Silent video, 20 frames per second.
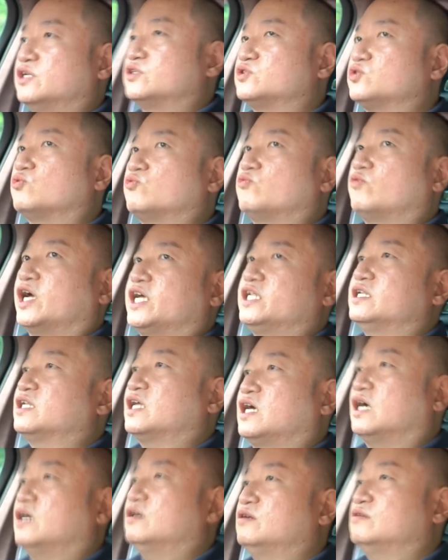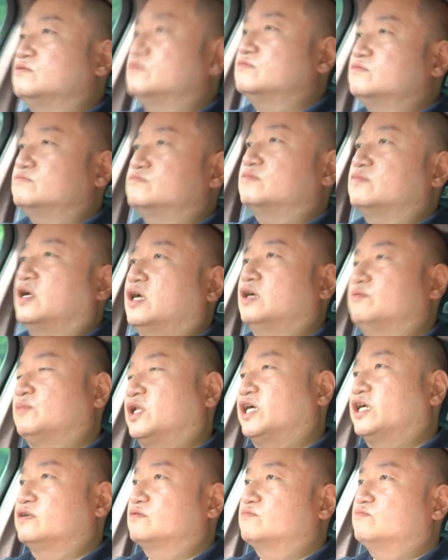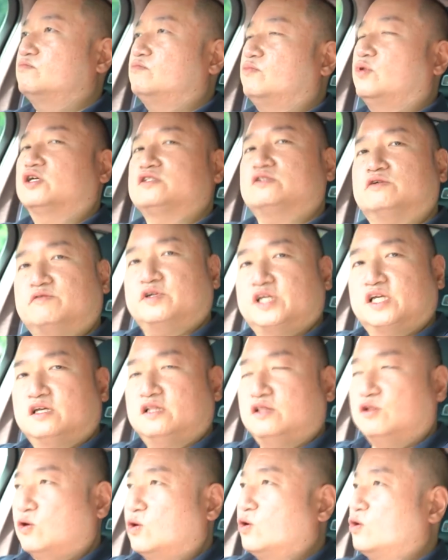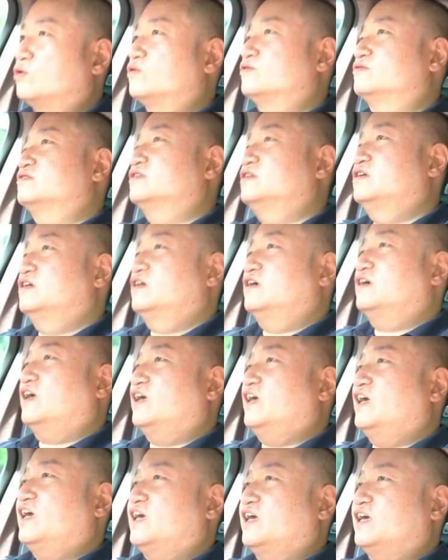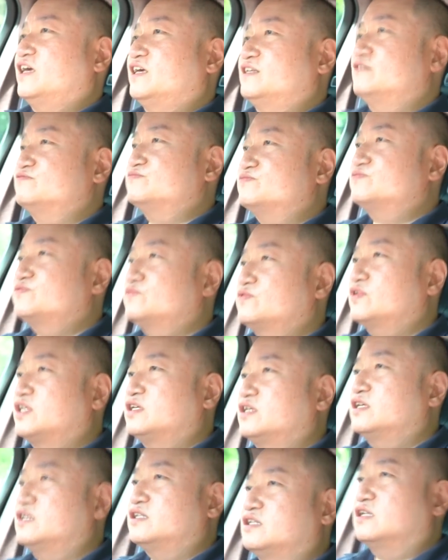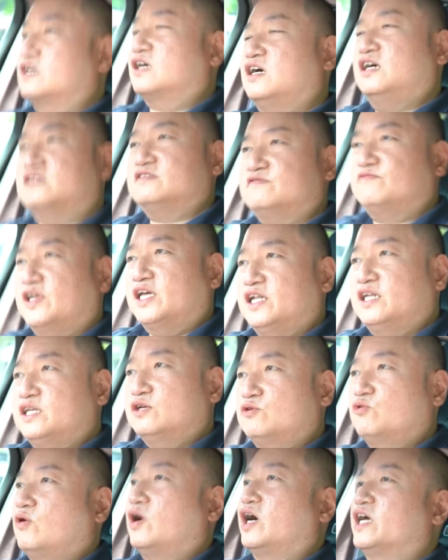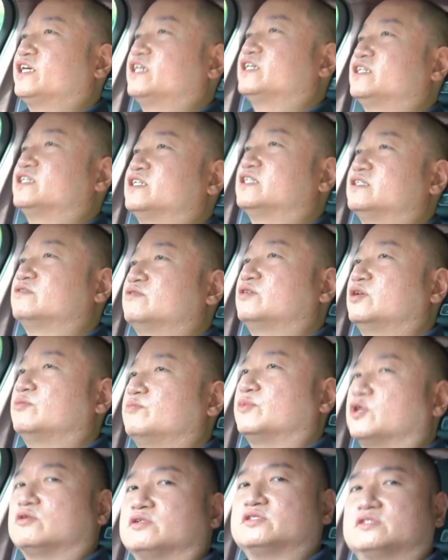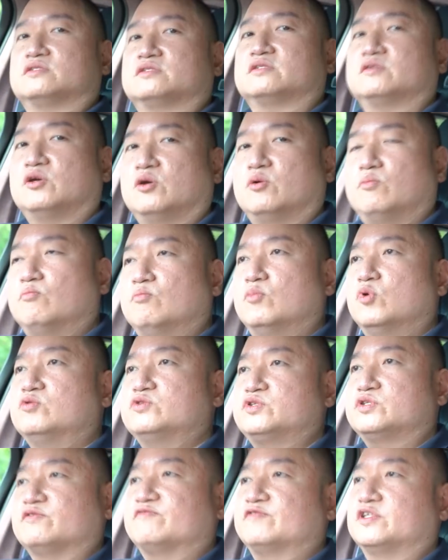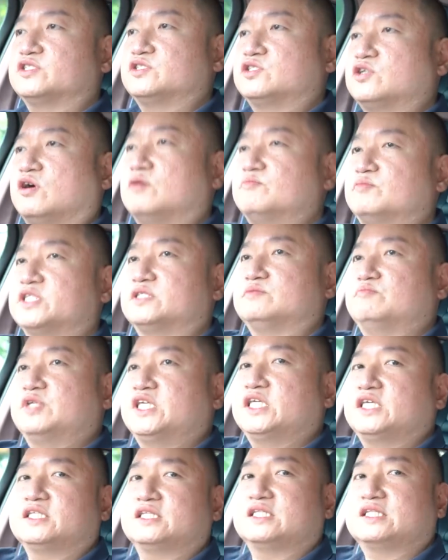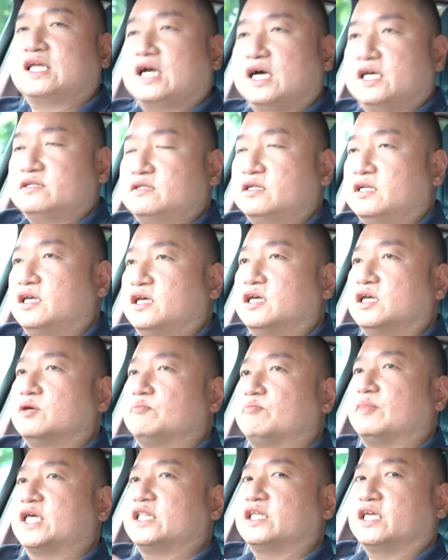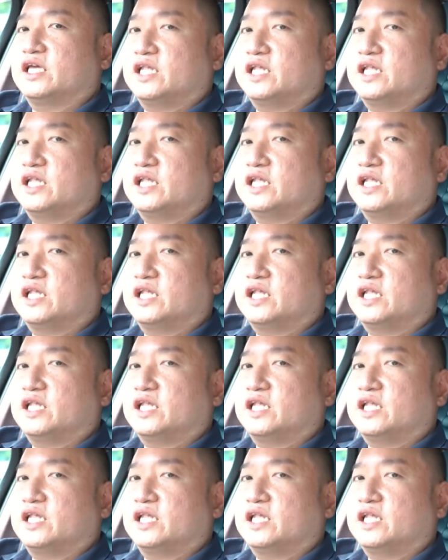So right now I'm like pottering along and the car's fairly quiet because most of the job is being done by the